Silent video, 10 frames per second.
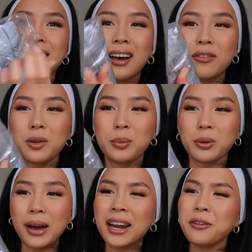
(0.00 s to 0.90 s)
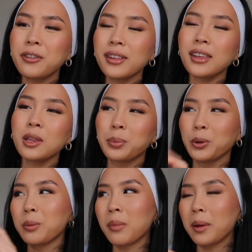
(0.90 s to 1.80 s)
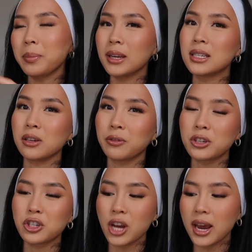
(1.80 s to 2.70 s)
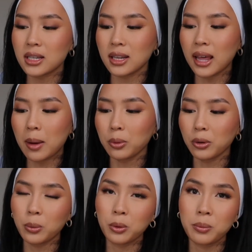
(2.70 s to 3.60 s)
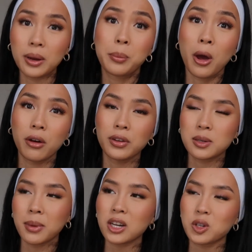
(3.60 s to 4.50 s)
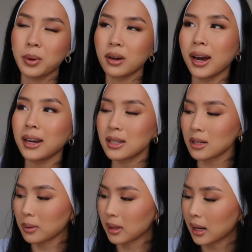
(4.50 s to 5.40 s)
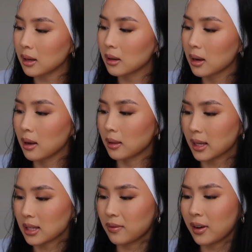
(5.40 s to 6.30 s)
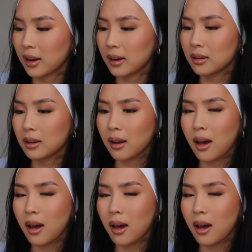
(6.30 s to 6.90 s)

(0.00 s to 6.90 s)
love the blue i had a feeling the blue might be a different shade to that blue wouldn't be a perfect match but i can deal with that that's fine.